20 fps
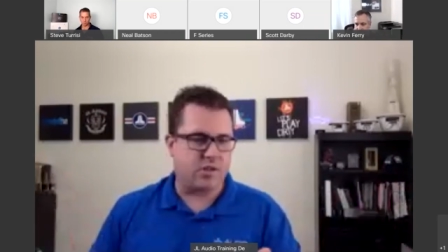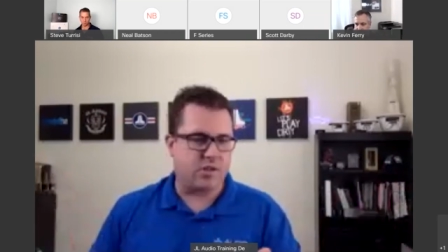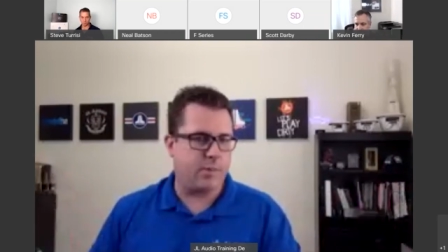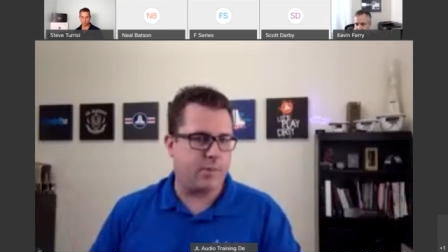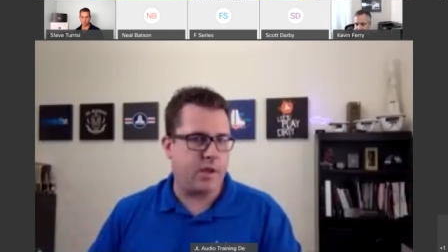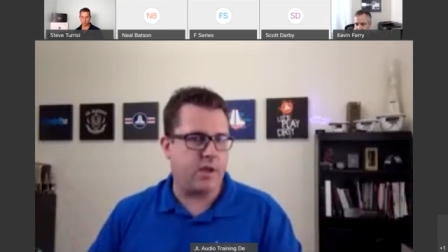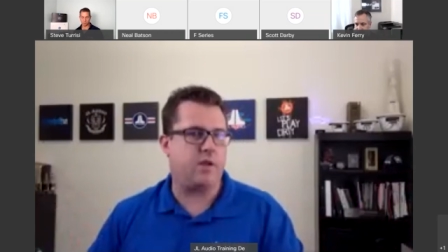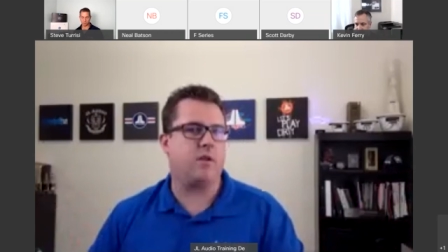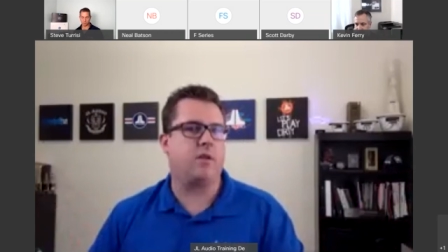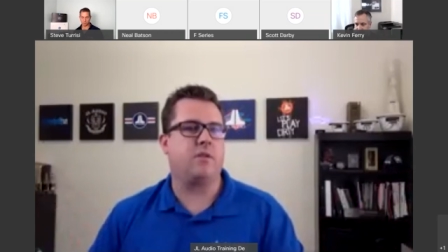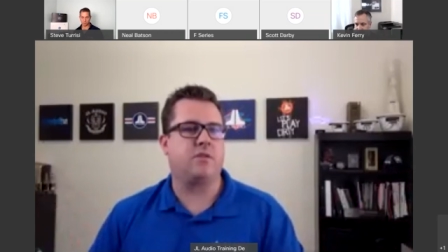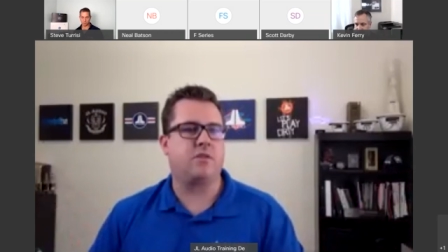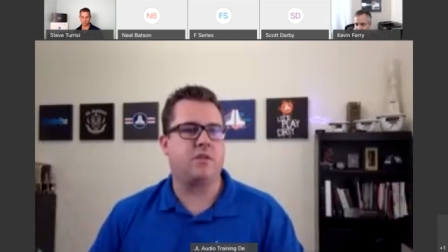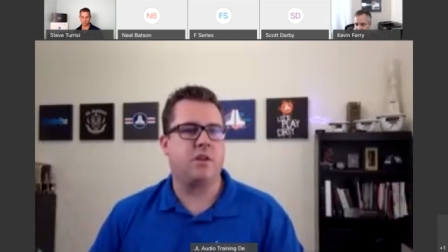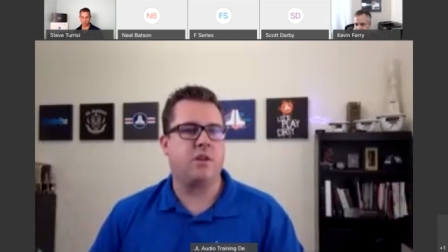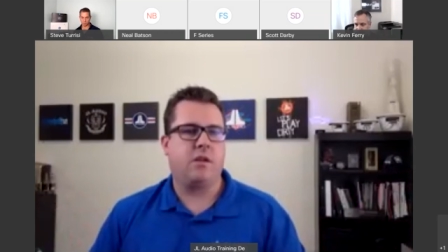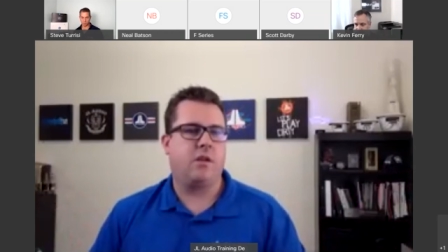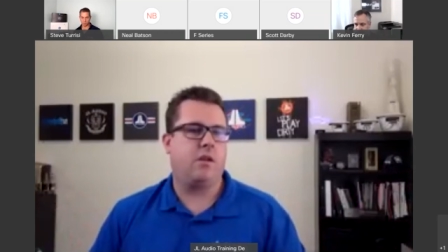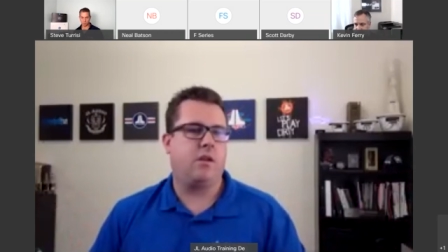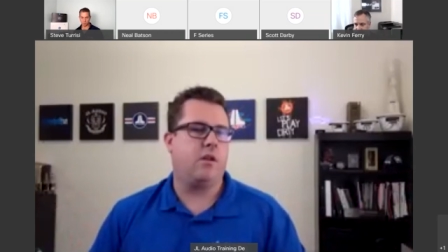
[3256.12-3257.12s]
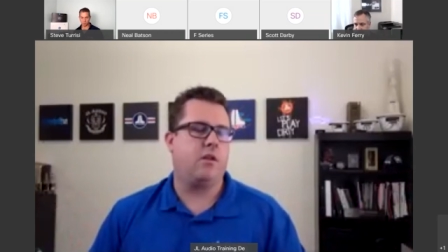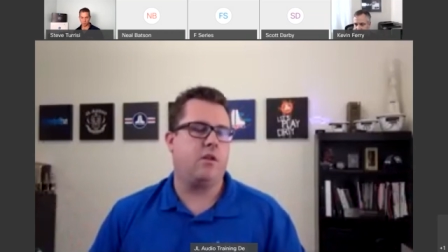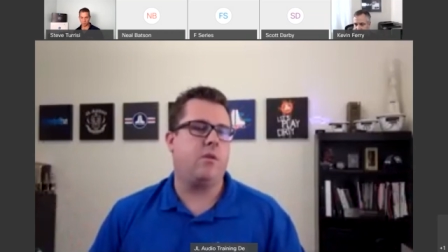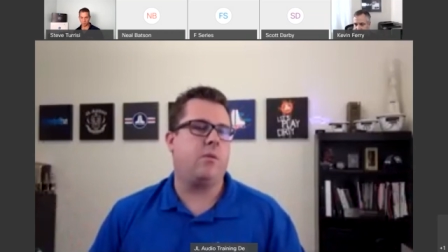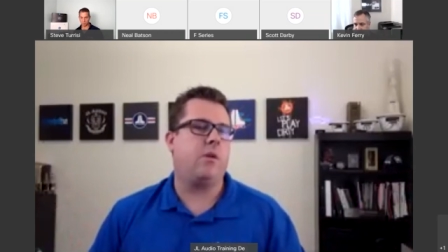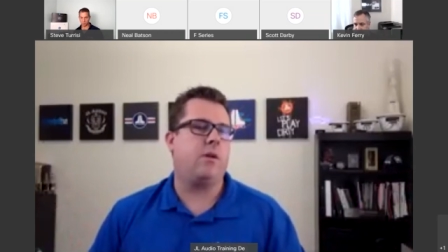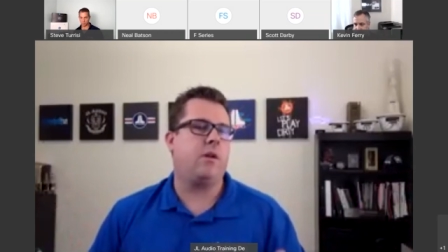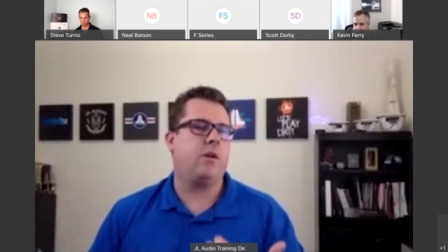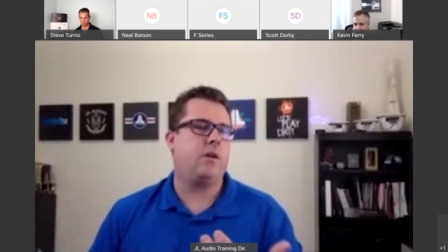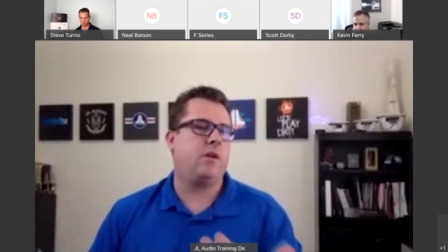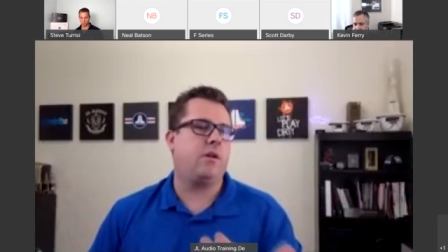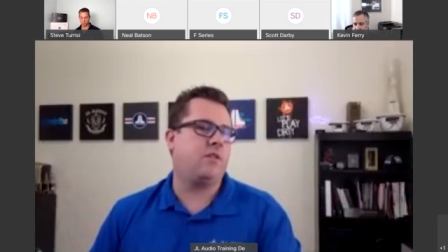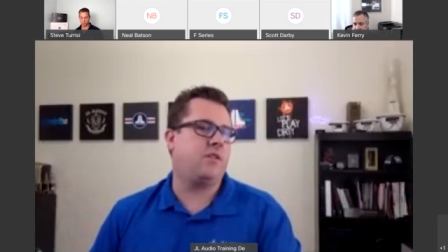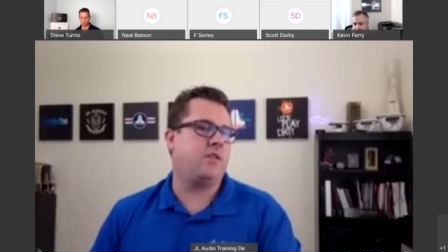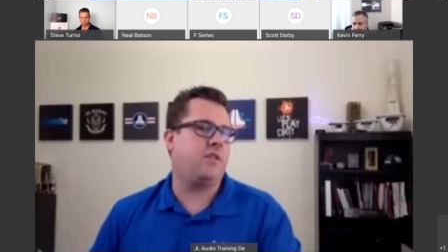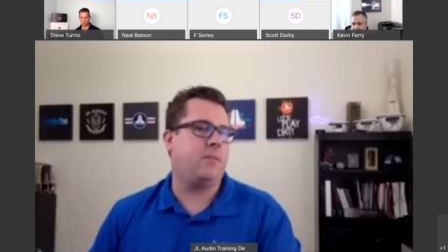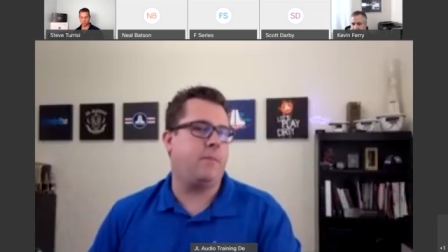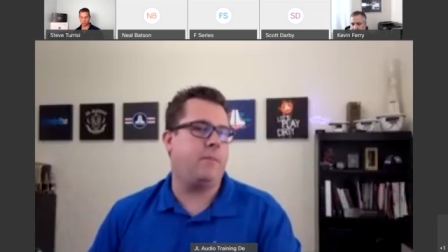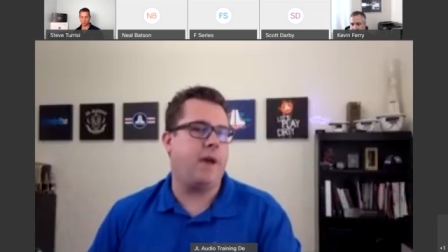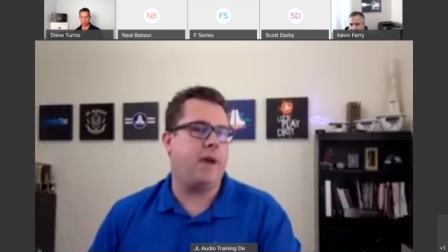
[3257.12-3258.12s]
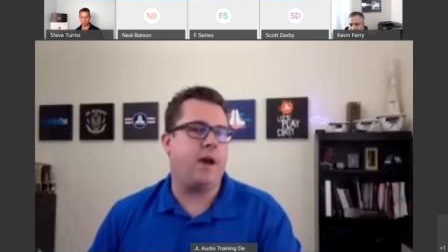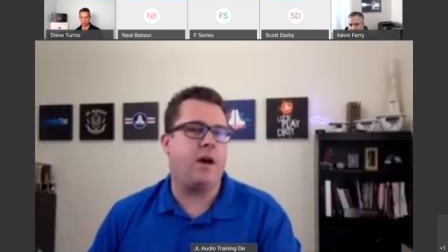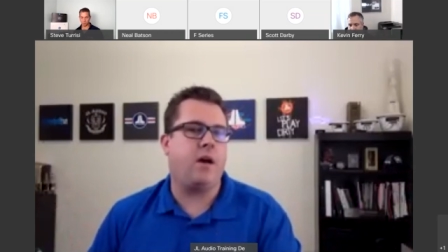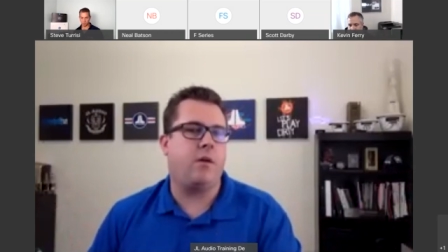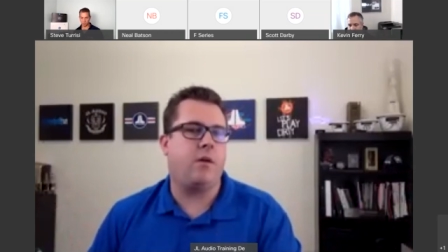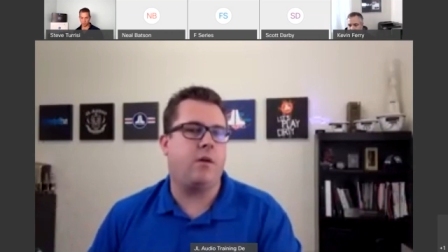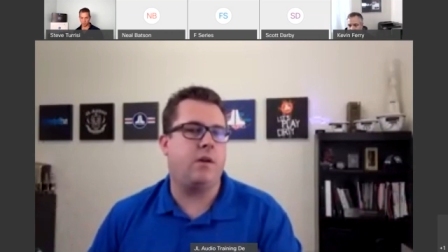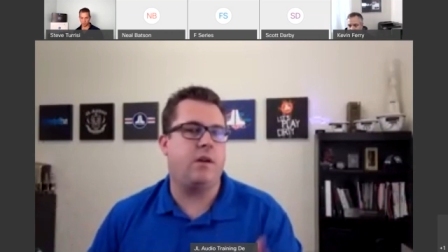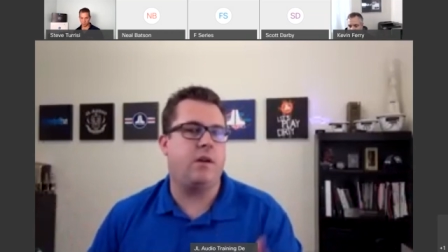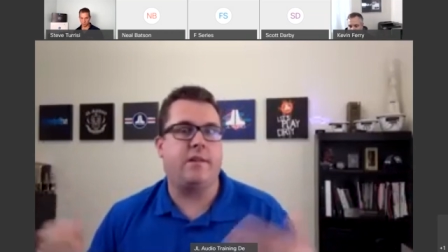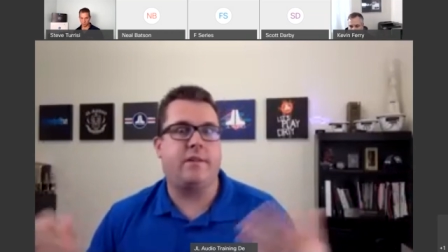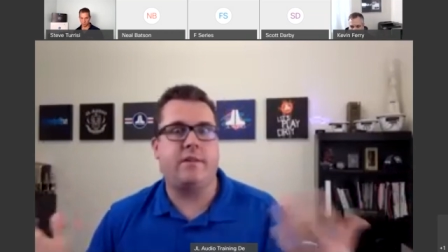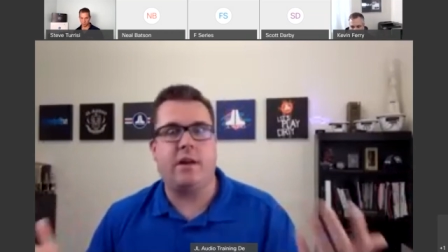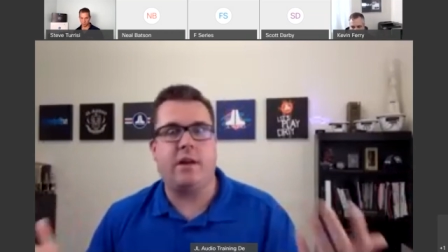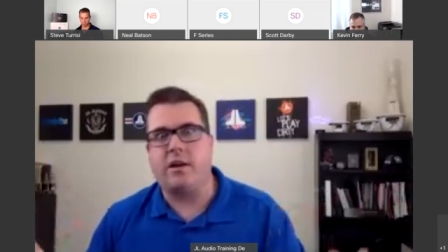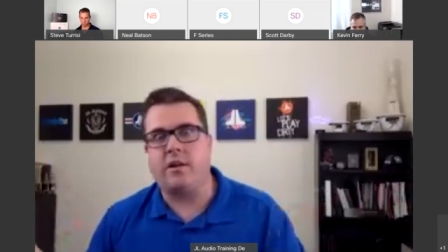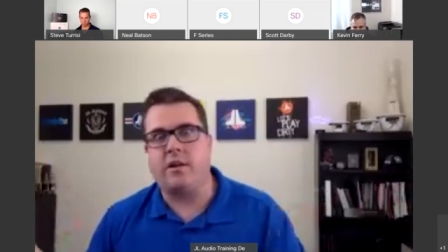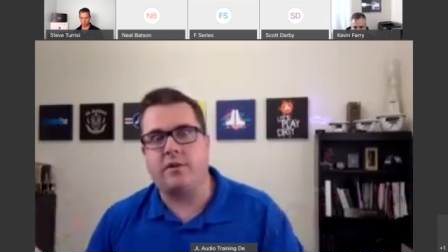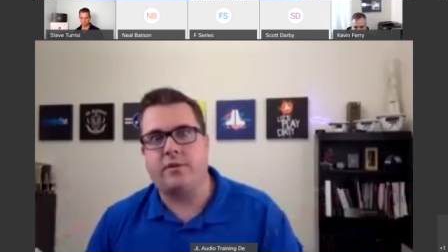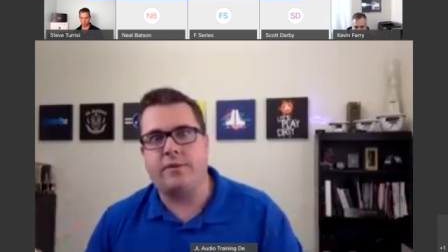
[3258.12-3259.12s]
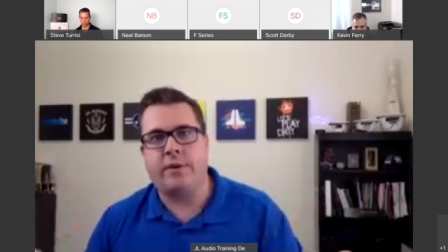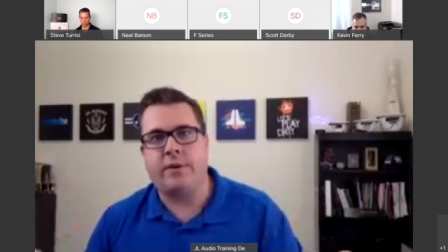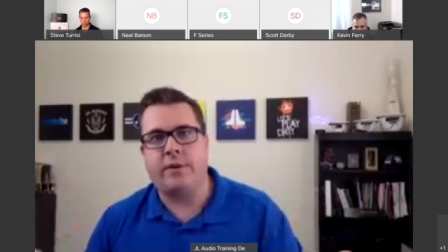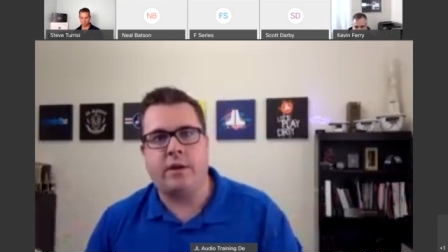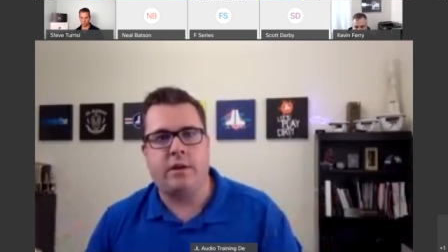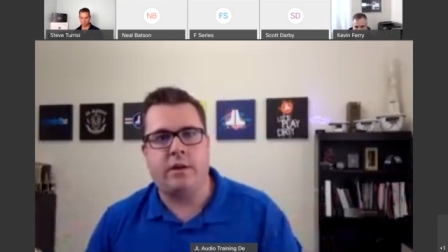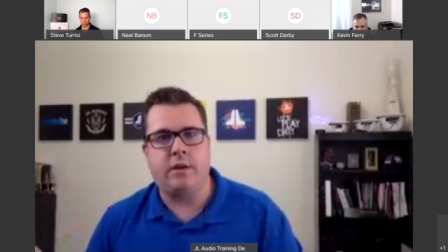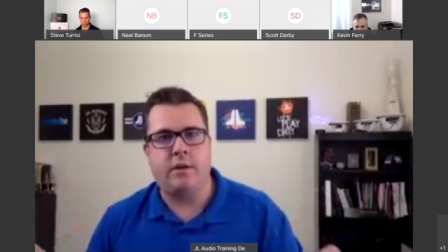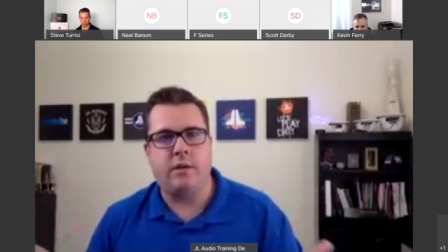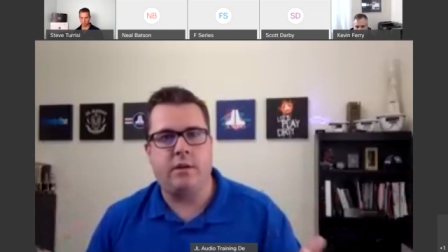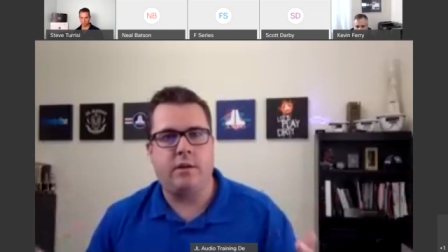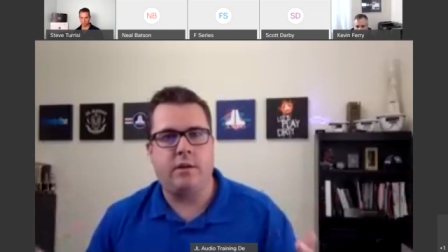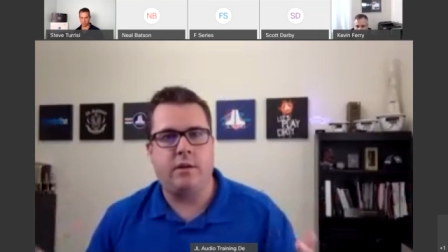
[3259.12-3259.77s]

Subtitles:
speakers, you don't want to go to the bow and it's not as fun